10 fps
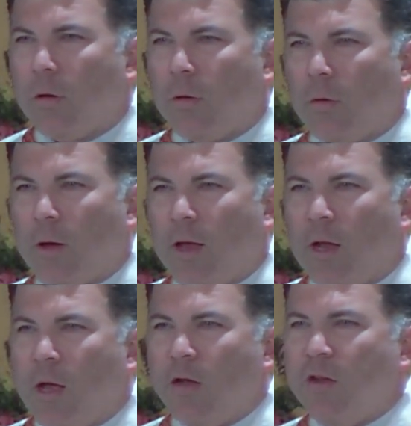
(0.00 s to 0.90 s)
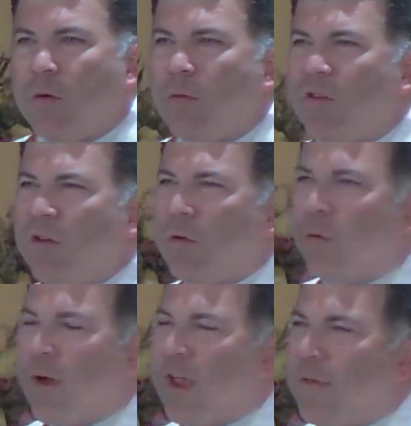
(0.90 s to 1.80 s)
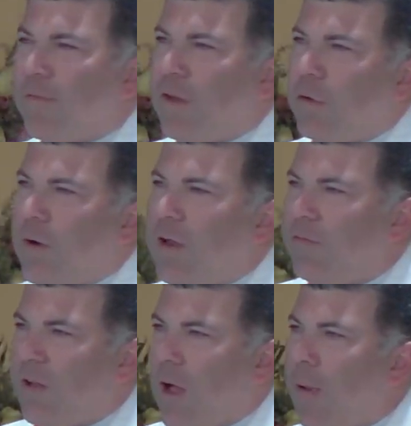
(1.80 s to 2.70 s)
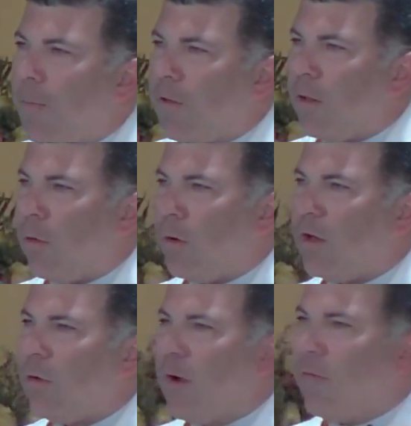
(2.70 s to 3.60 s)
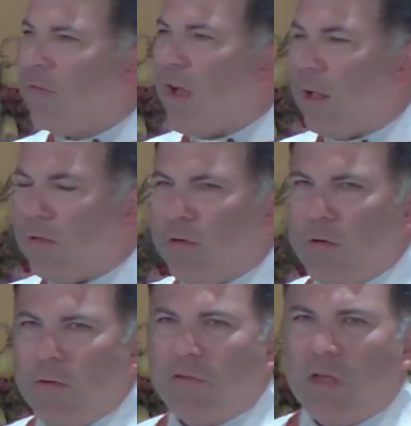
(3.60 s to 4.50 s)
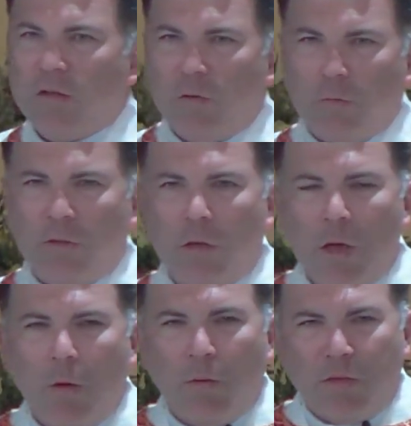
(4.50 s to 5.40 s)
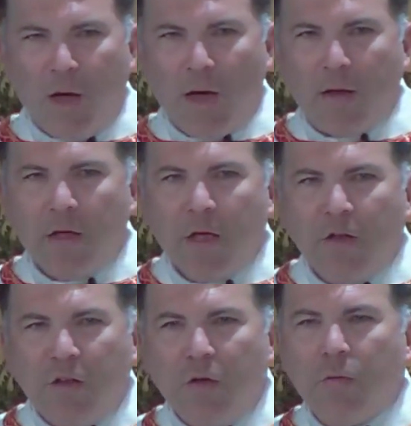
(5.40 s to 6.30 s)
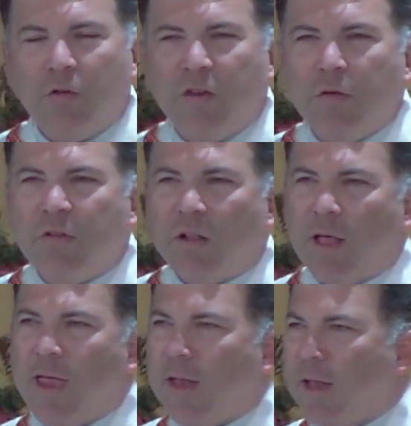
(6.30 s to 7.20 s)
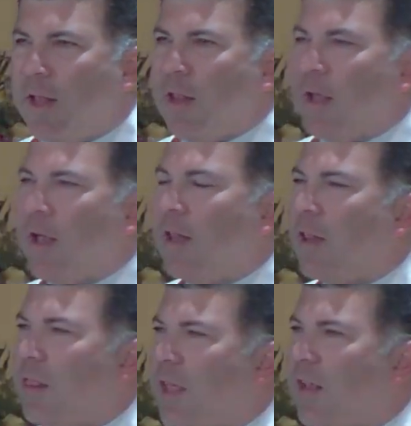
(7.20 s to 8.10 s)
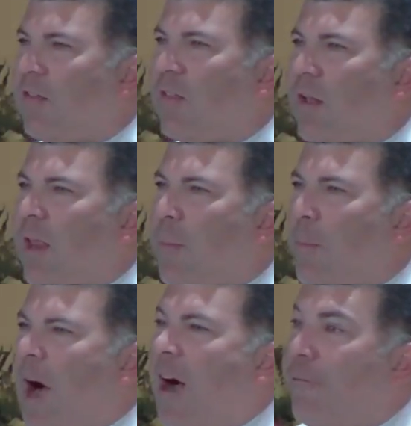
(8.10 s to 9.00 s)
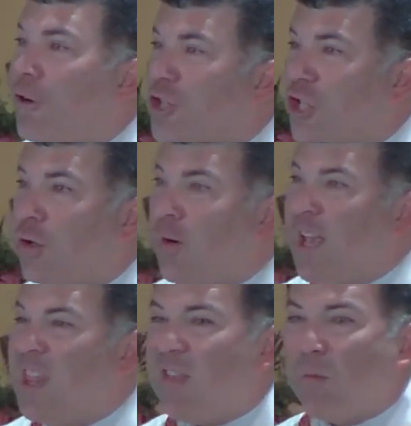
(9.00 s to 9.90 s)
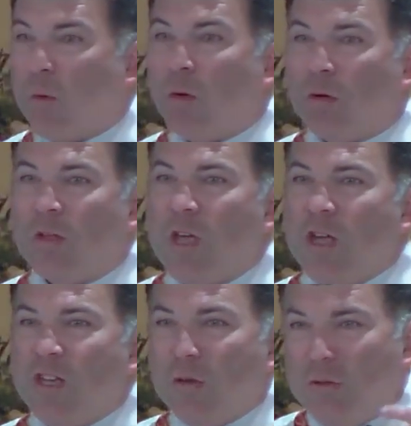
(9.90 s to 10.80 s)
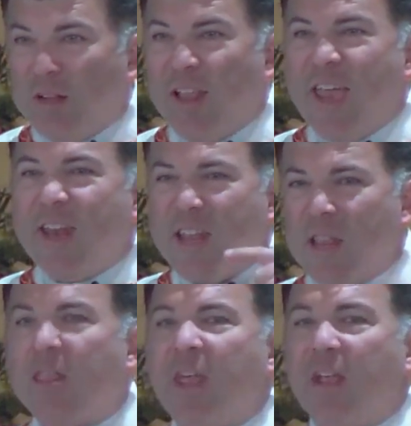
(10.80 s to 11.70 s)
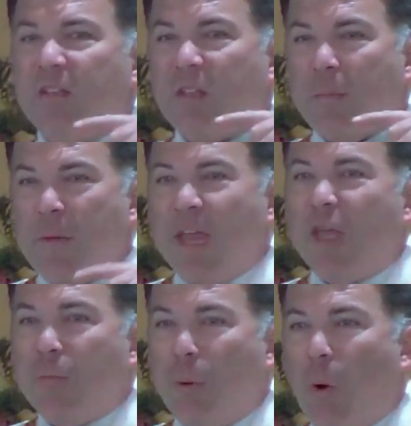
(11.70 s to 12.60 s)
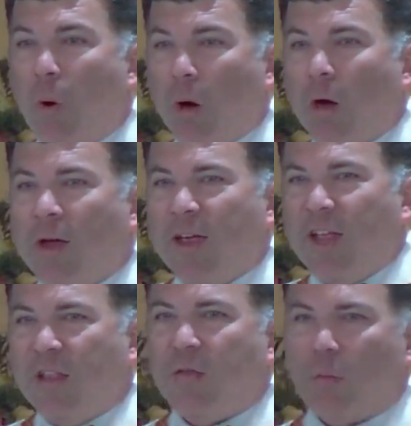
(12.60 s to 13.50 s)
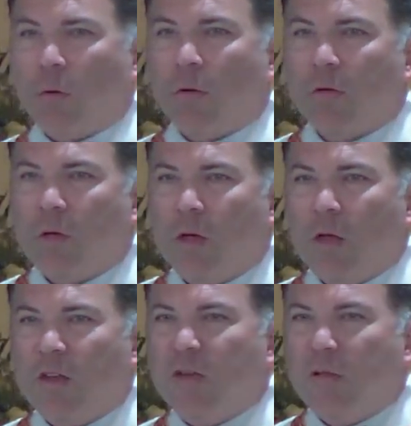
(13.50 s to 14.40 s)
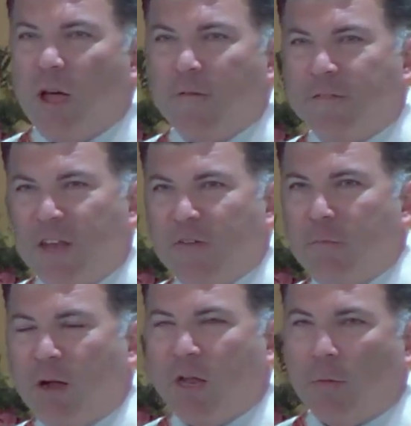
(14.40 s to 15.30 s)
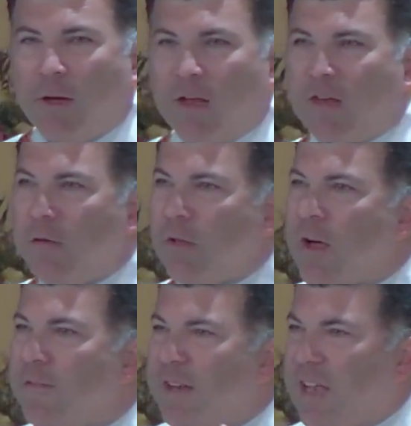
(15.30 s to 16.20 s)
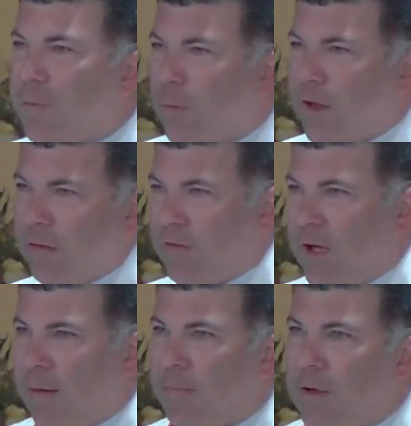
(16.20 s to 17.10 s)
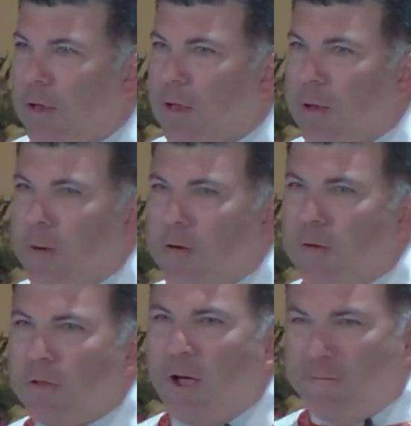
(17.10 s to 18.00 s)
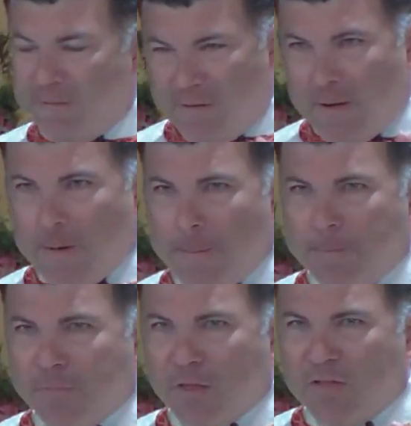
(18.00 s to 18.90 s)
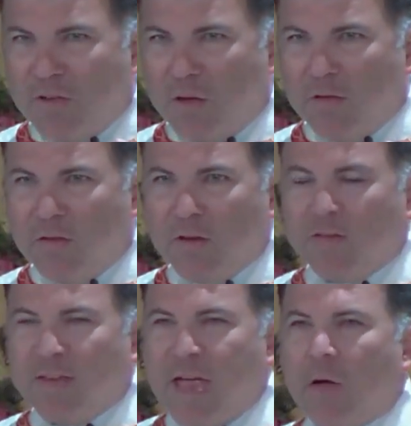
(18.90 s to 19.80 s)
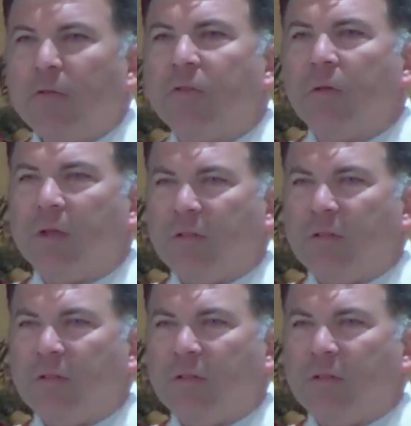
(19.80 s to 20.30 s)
Right? Do you crave time with the Lord? Do you crave silence? Do you crave solitude with God? Do you delight in the things that impoverish you in this world? Do you delight in the things that make you poor in this world? Do you love to give money away? Do you love to give away your time? Do you love to counsel and